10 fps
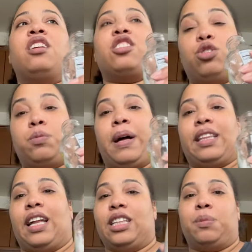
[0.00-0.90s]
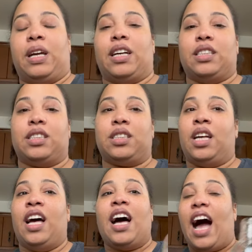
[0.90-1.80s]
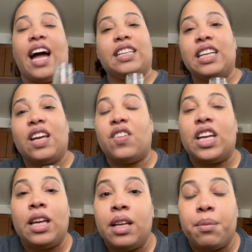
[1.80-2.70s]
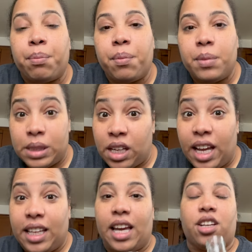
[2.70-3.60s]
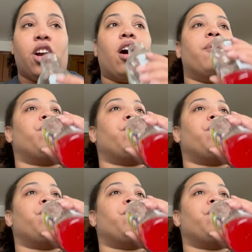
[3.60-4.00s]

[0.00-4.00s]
those pasteles because i didn't even eat today yet y'all